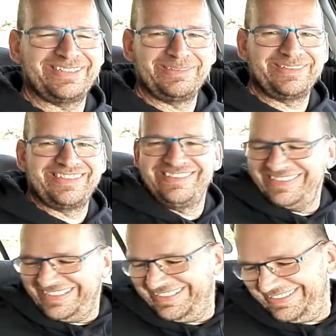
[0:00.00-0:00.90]
dude
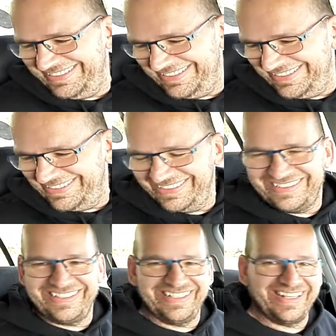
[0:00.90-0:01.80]
doing?
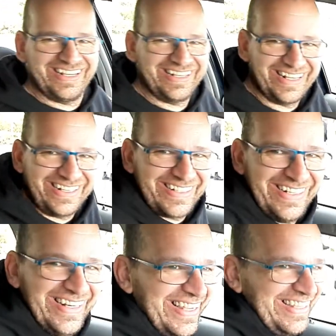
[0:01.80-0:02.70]
An
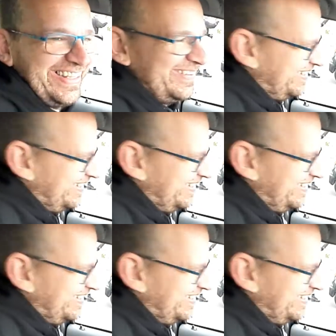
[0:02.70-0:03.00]
elderly lady.